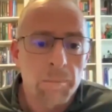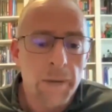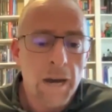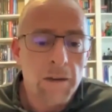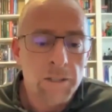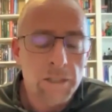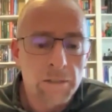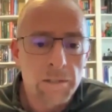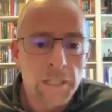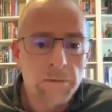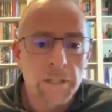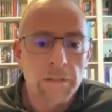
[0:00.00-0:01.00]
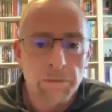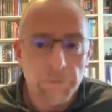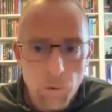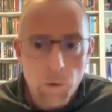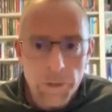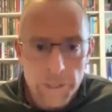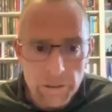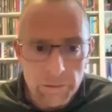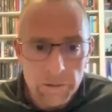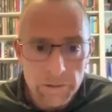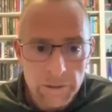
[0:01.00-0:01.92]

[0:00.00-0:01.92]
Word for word: about you, it's written for you.